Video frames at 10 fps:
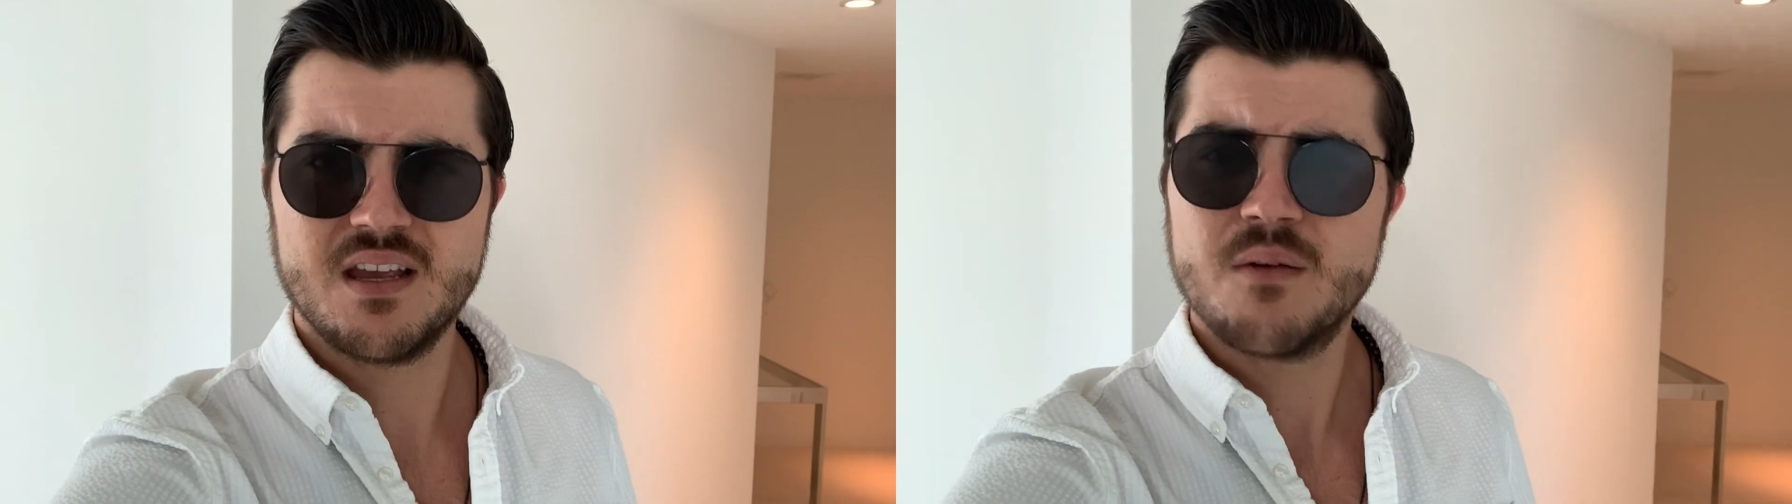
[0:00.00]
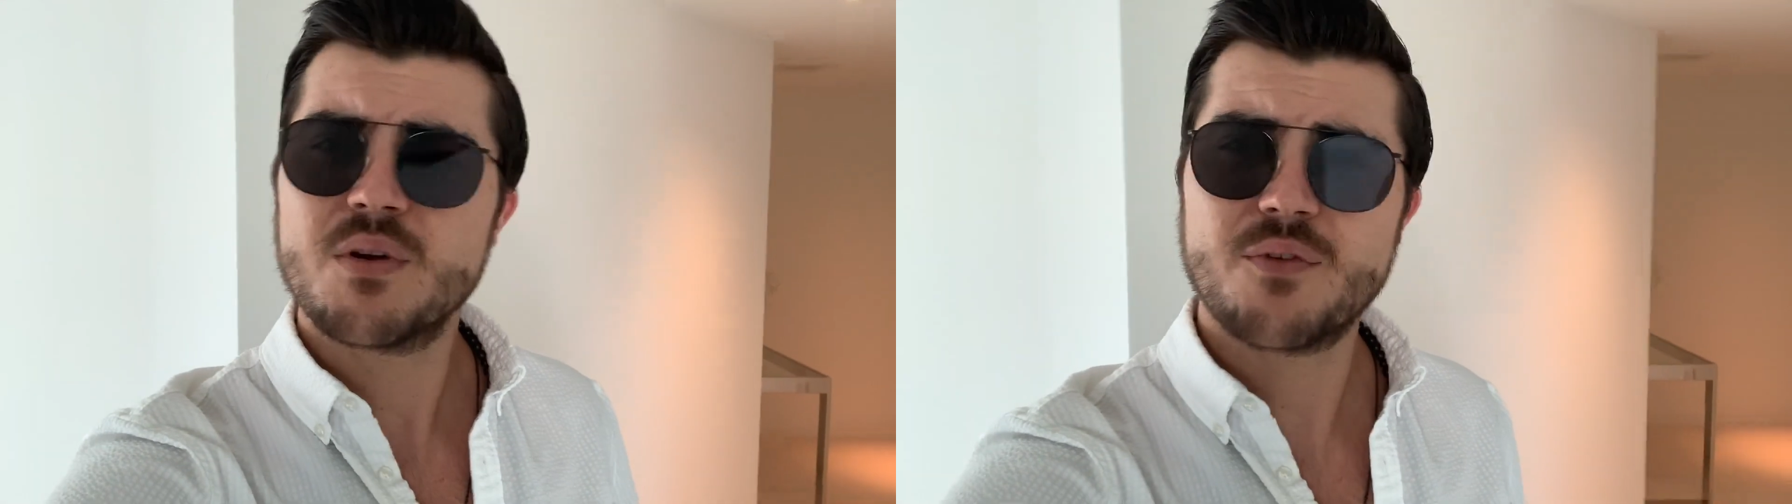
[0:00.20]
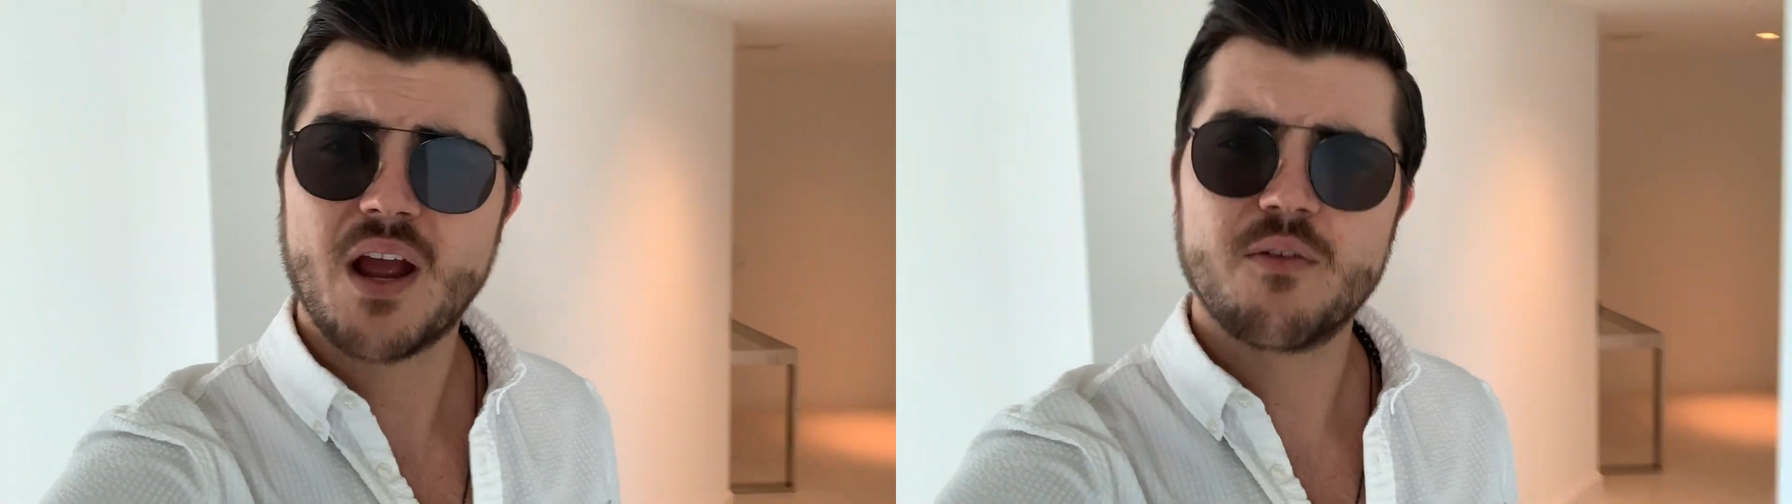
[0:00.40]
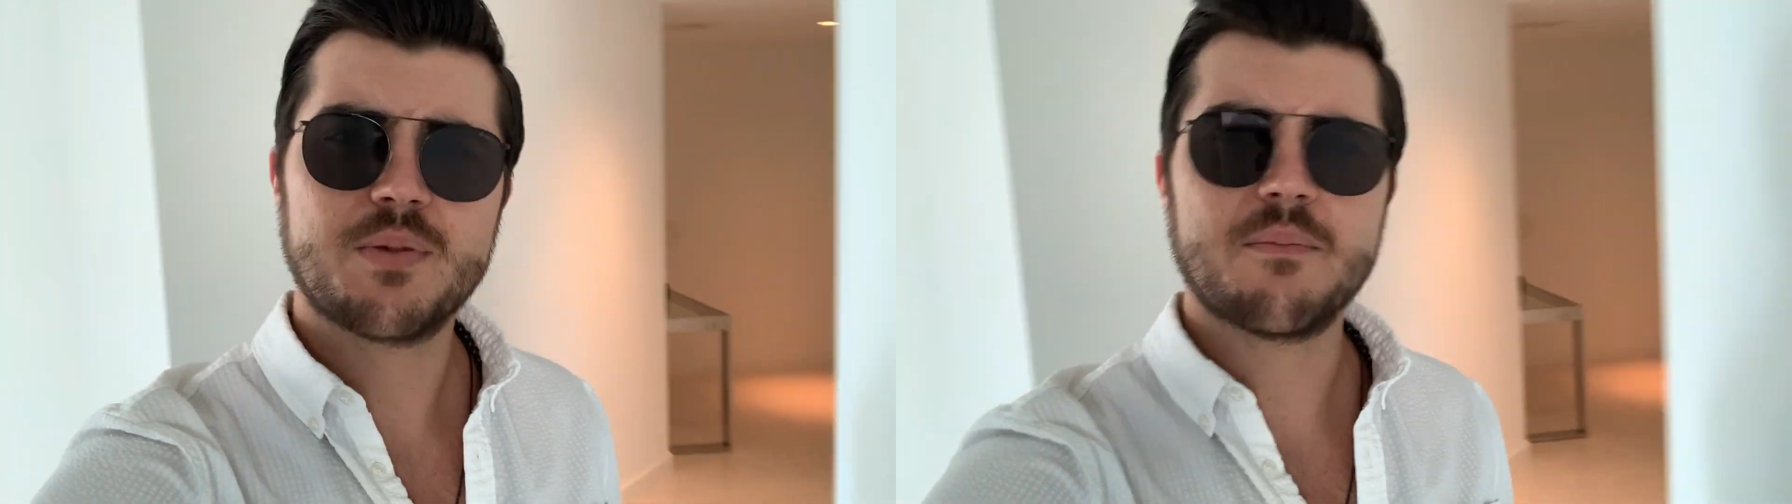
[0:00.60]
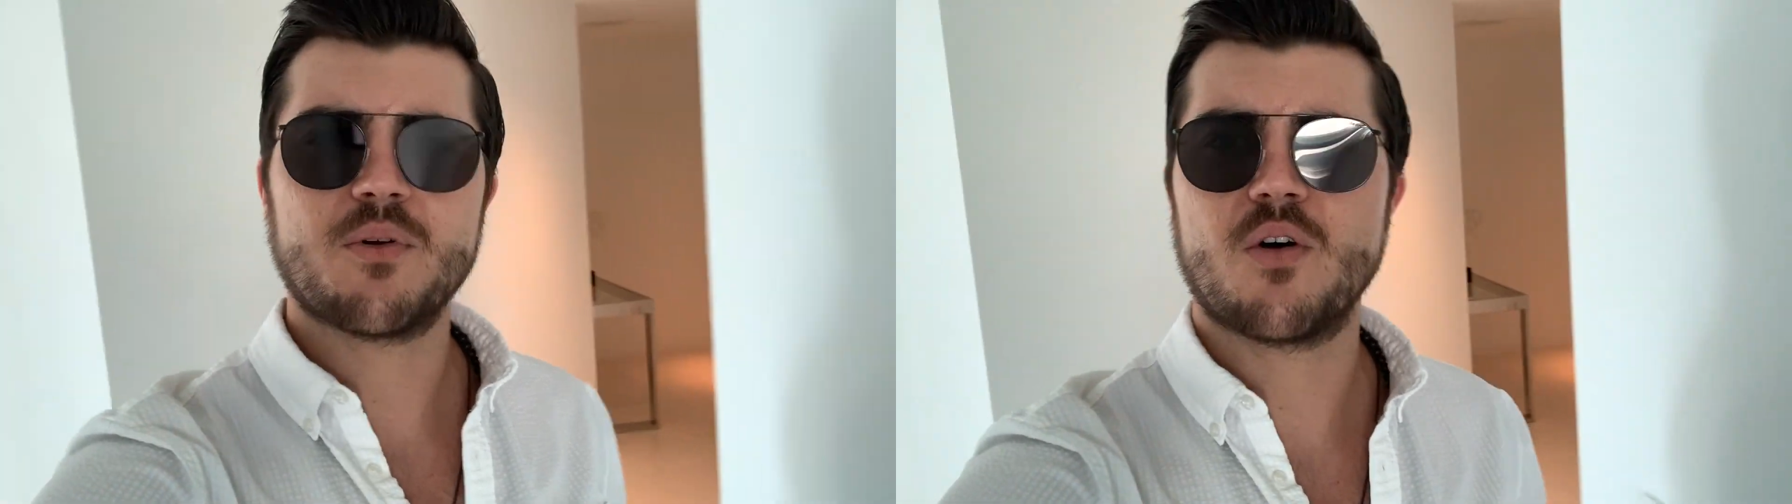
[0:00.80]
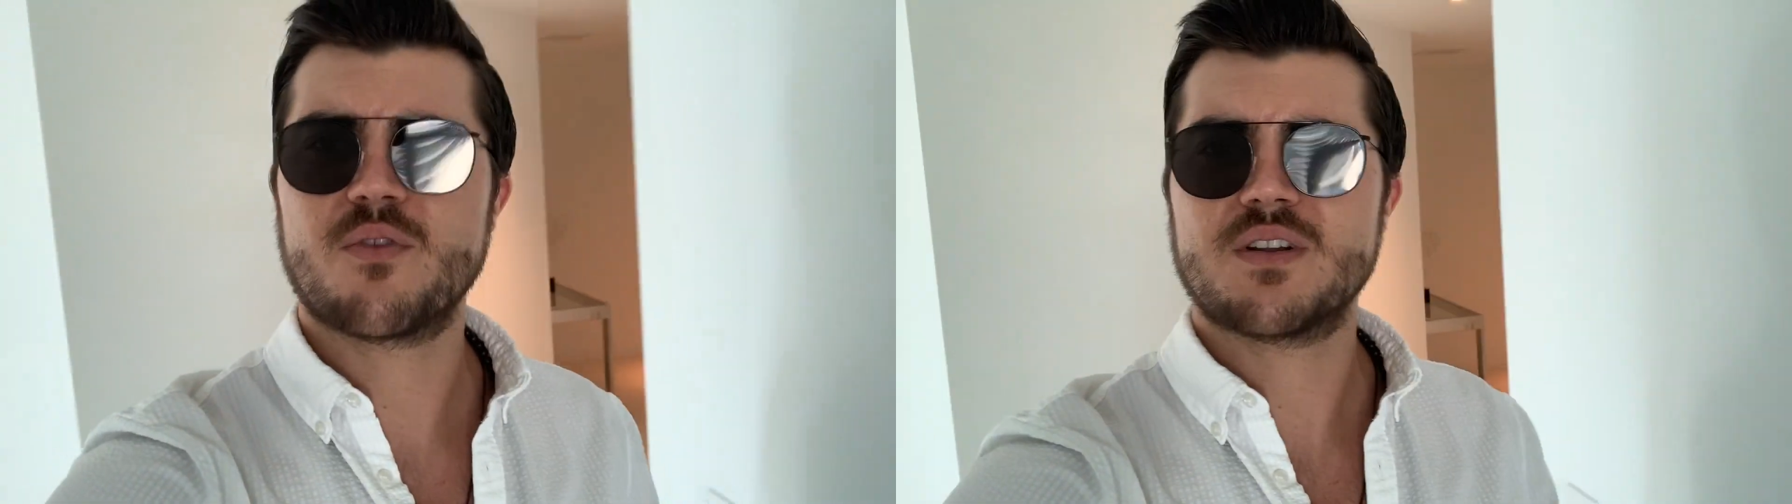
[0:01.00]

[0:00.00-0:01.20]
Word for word: But if you're having people over,